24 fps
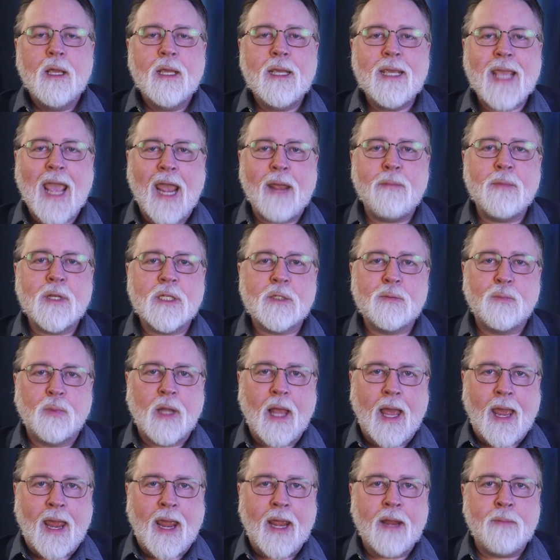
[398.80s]
Gamist
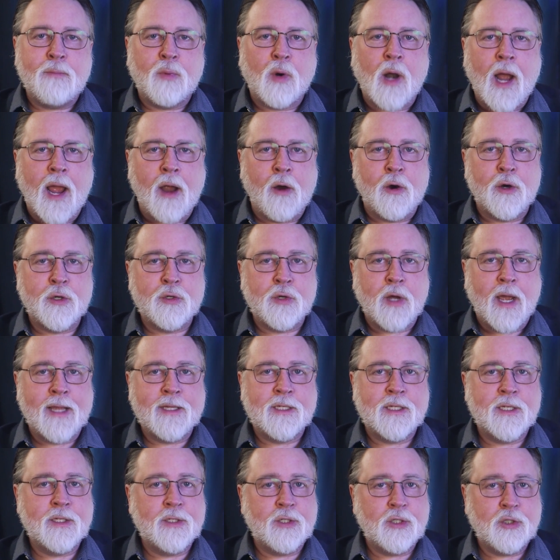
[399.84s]
play
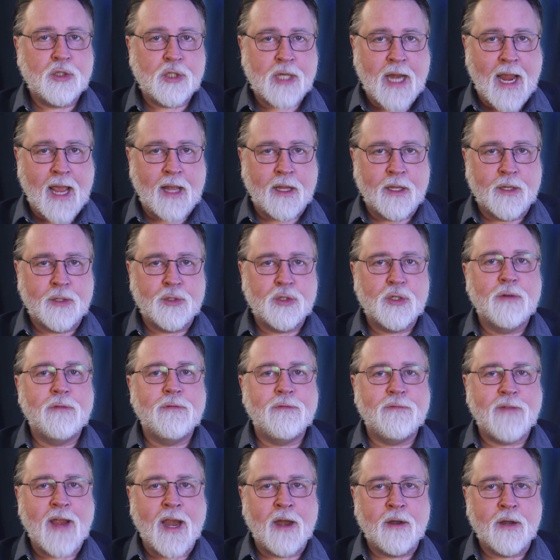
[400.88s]
prioritizes challenge,
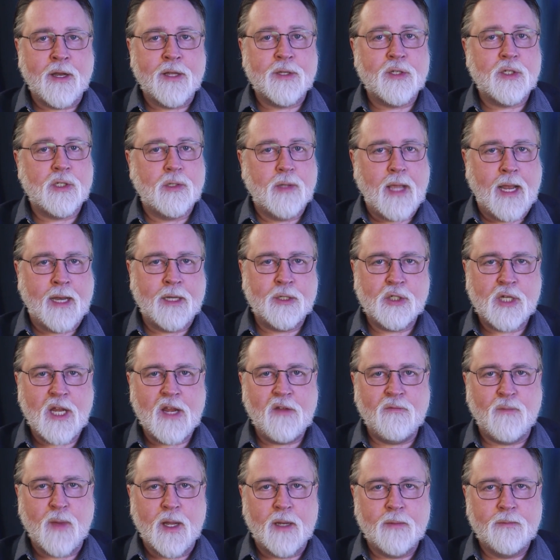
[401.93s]
fairness, and
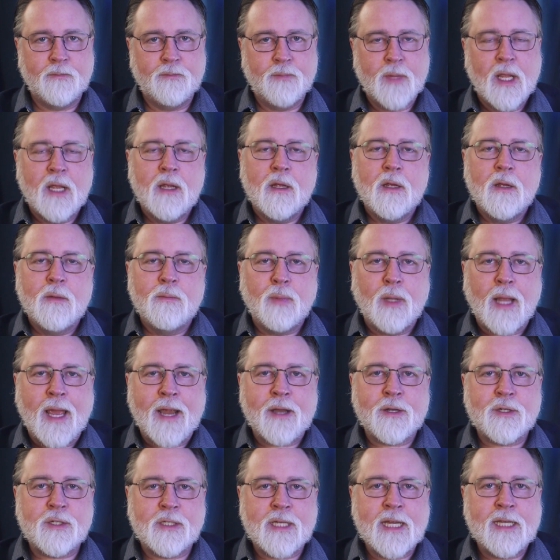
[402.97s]
achievement.
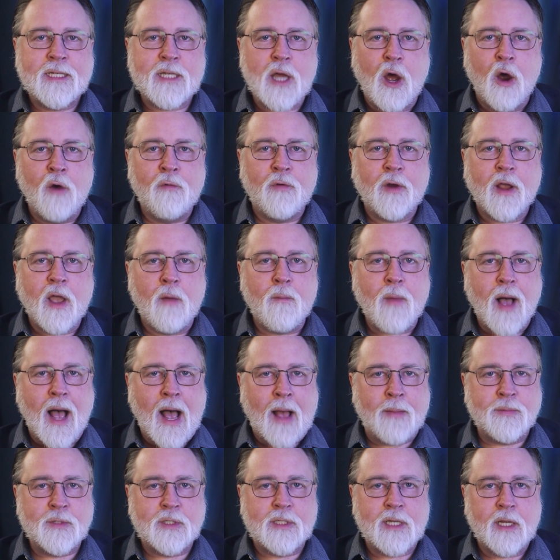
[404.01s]
Players seek to overcome
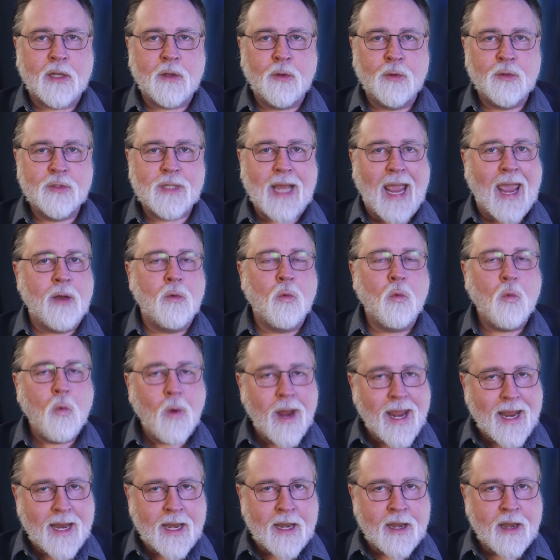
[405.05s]
obstacles and
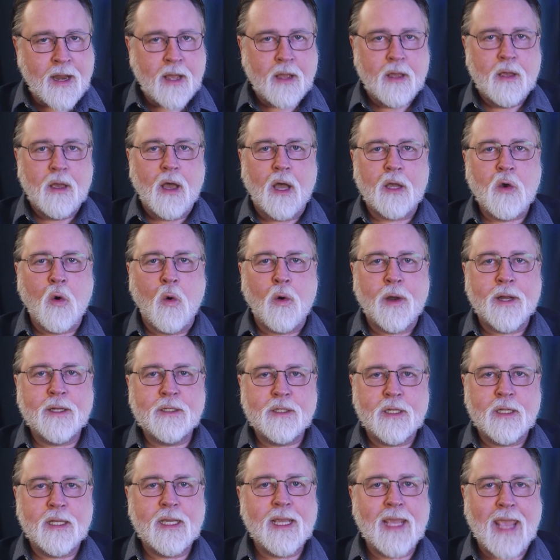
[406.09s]
win according
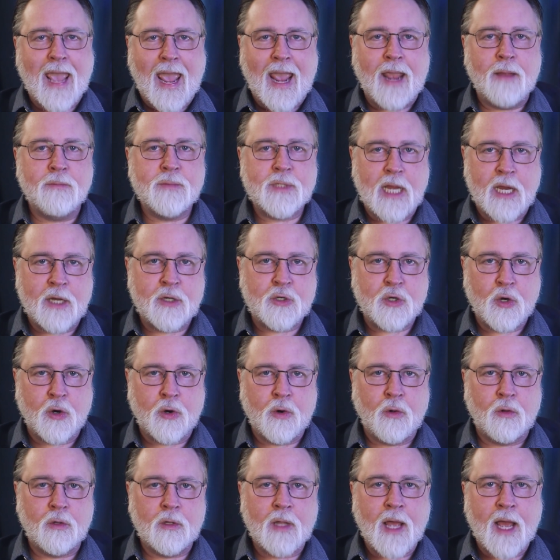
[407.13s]
to the game's
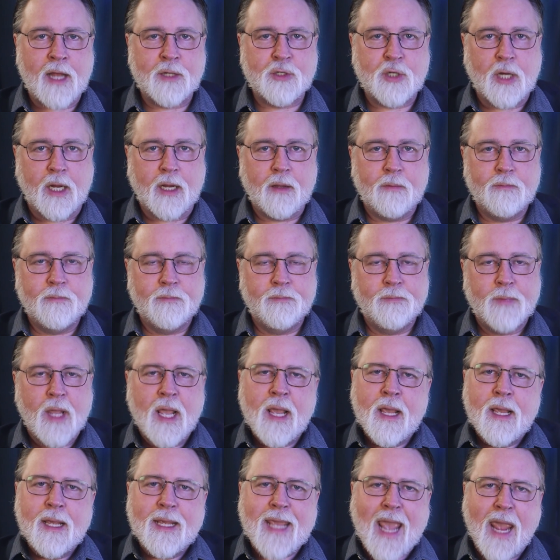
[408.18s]
internal logic.
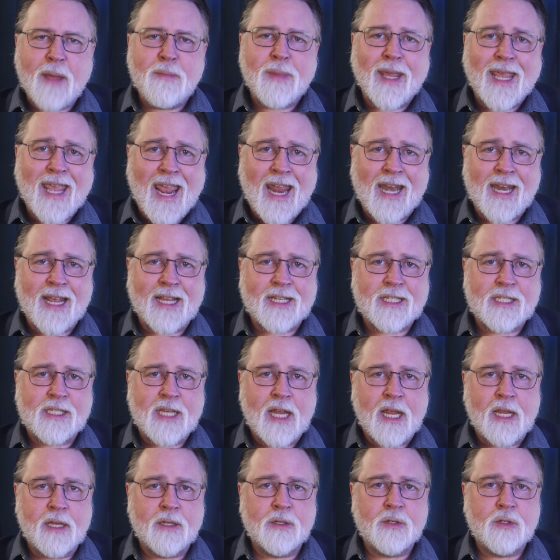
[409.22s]
Game mechanics
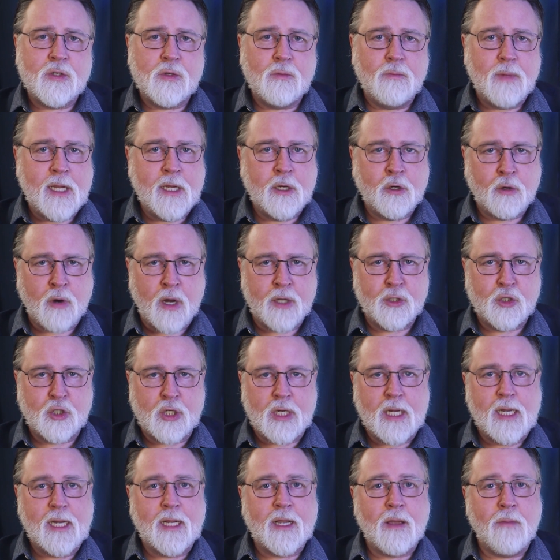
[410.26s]
tend to be
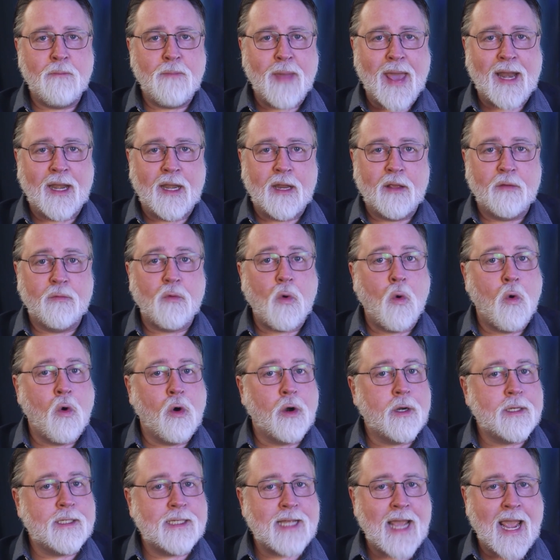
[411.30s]
crunchy, competitive, or
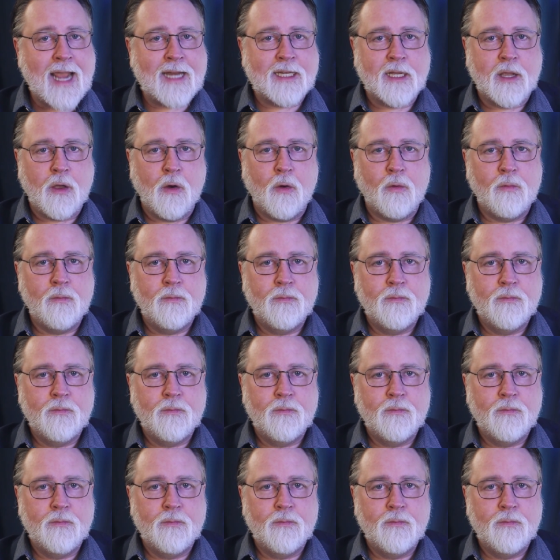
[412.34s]
tactical.